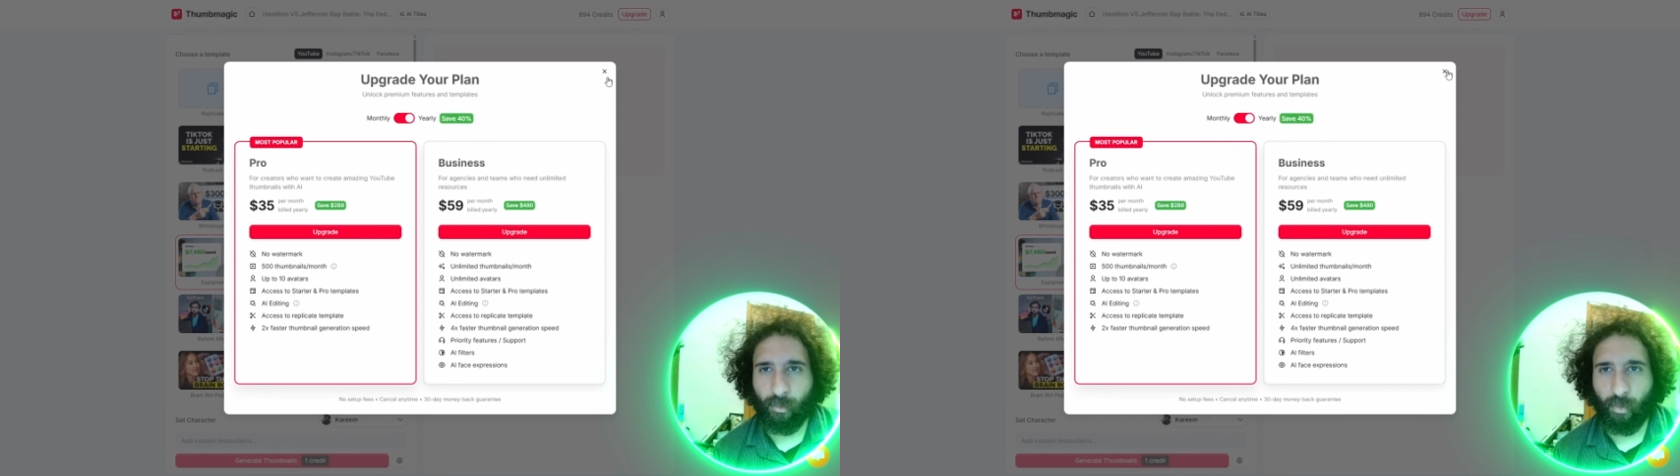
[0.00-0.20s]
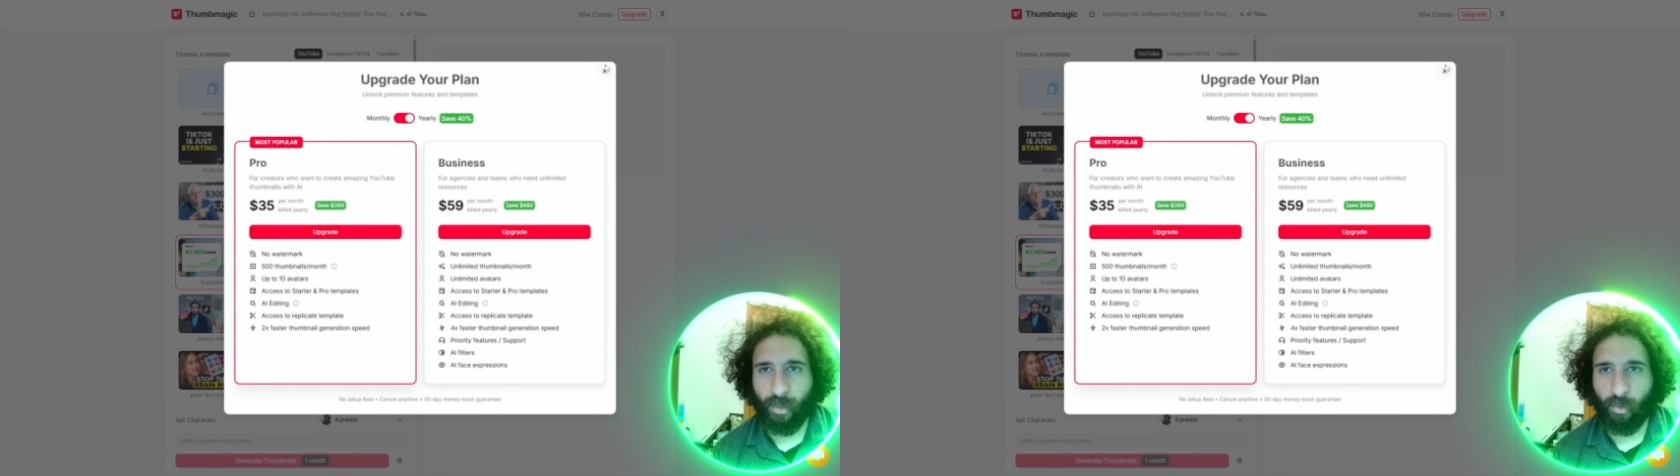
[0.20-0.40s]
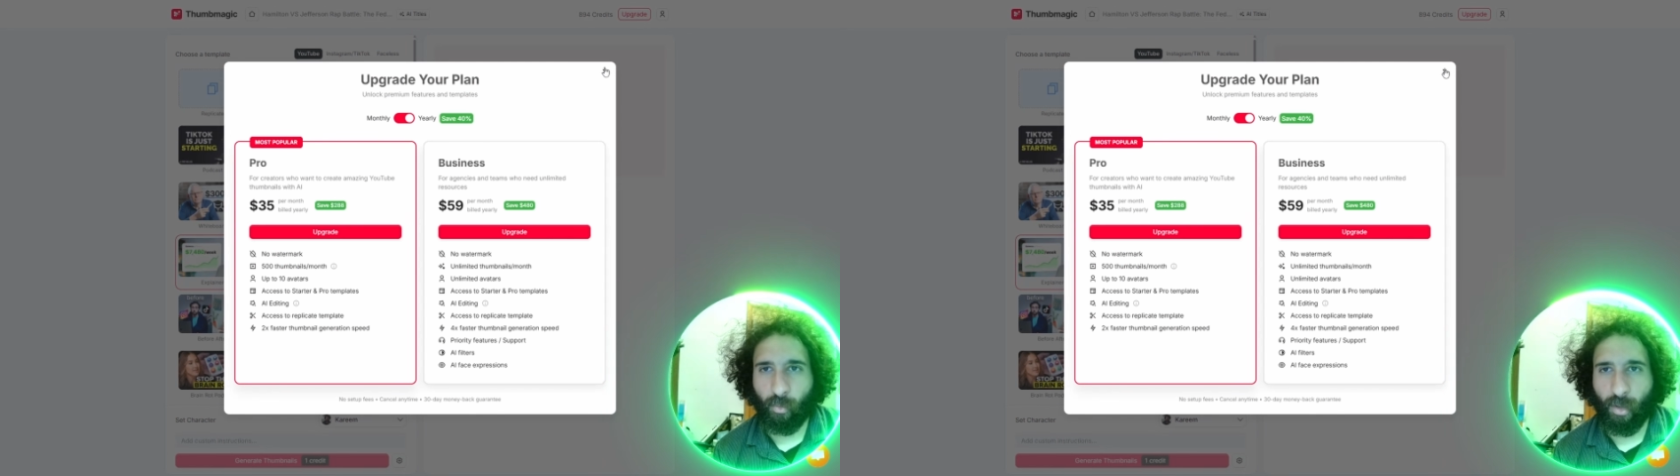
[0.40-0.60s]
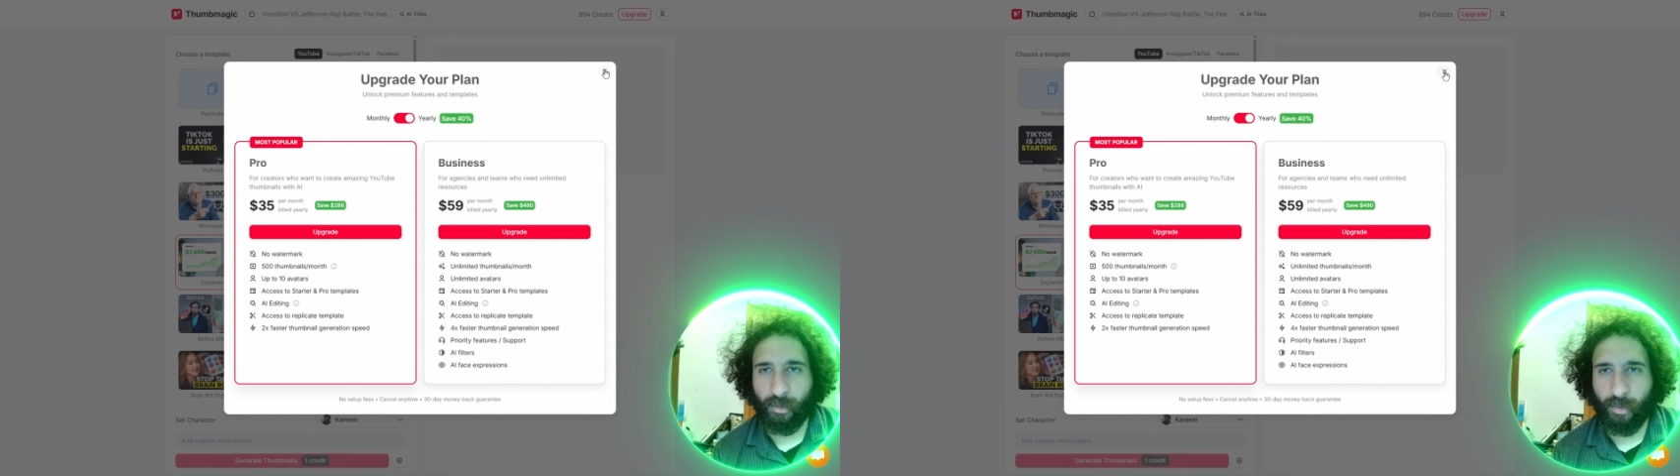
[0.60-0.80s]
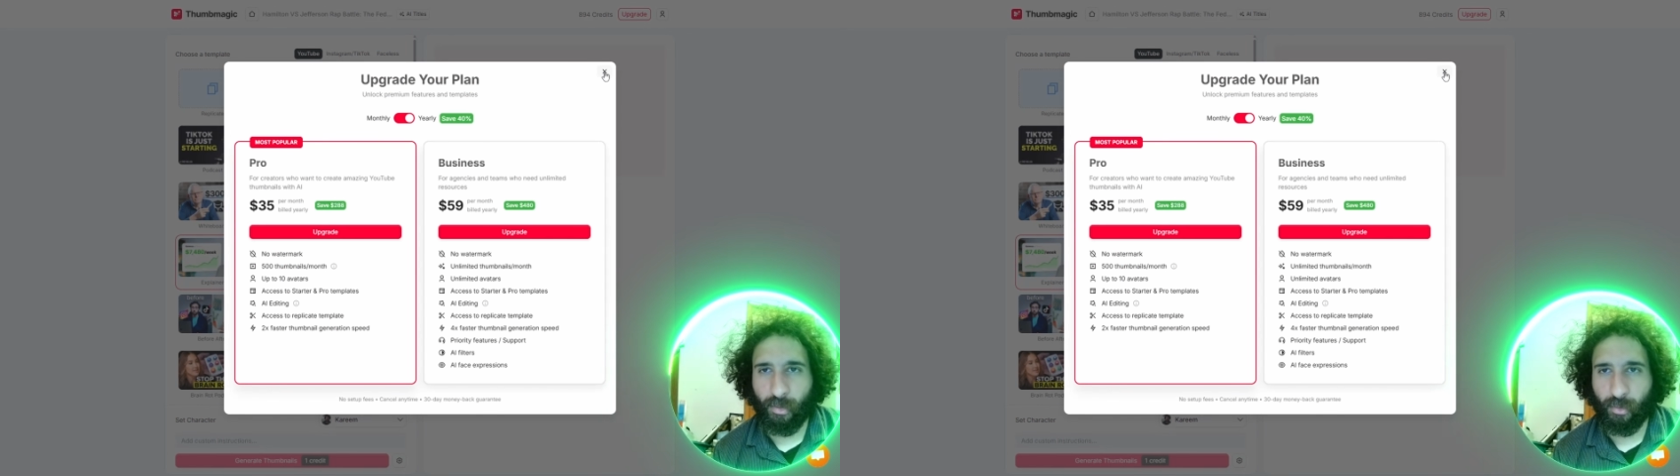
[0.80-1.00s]
what you'll
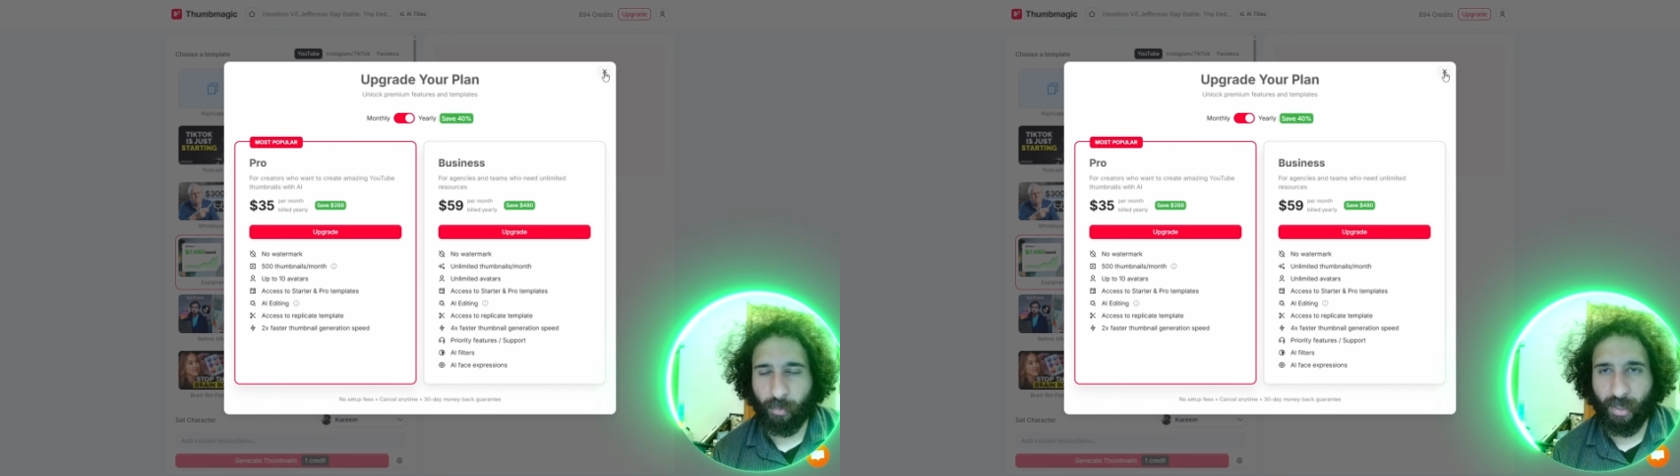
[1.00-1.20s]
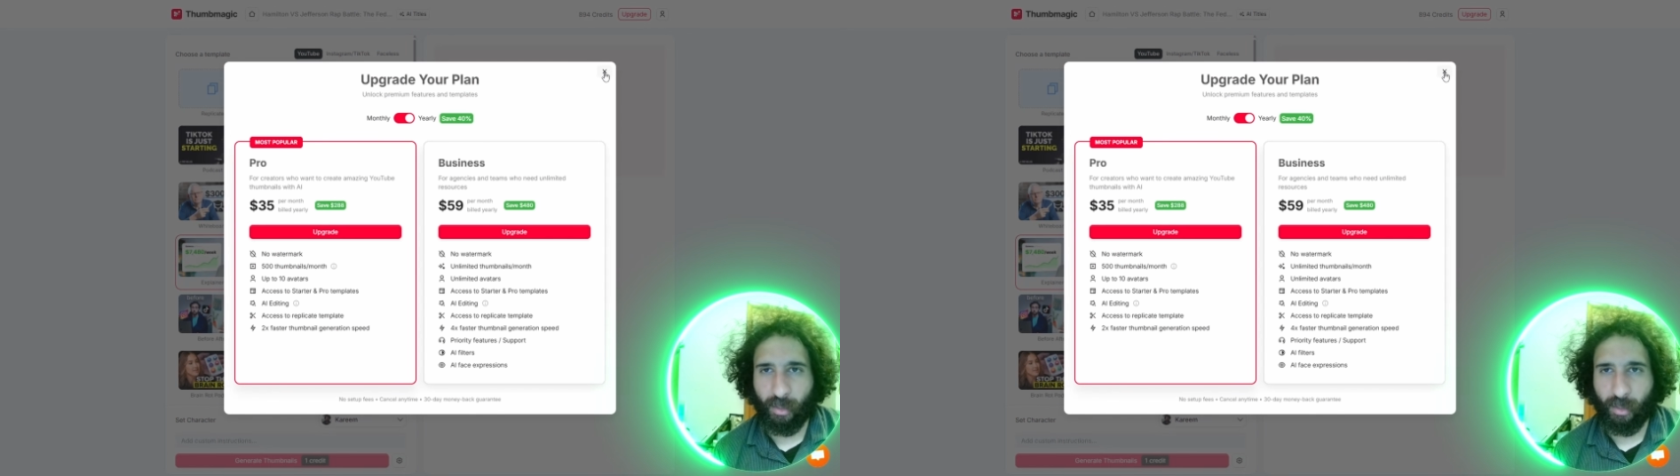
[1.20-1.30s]
want to do is pick a